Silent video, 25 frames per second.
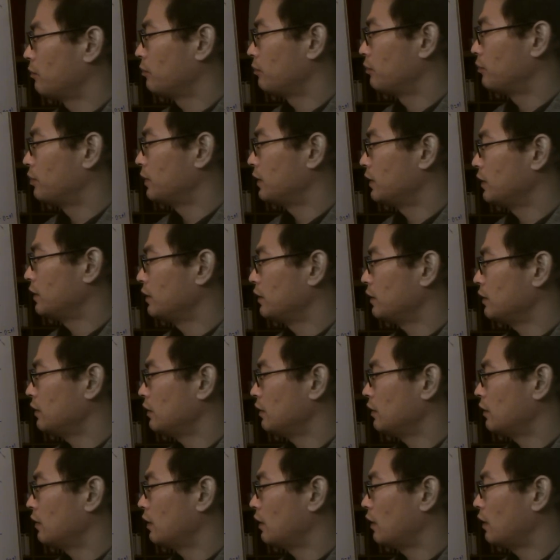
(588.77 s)
B
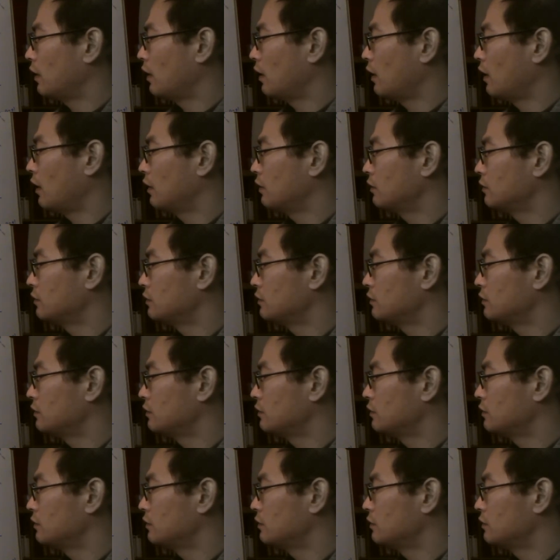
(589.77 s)
and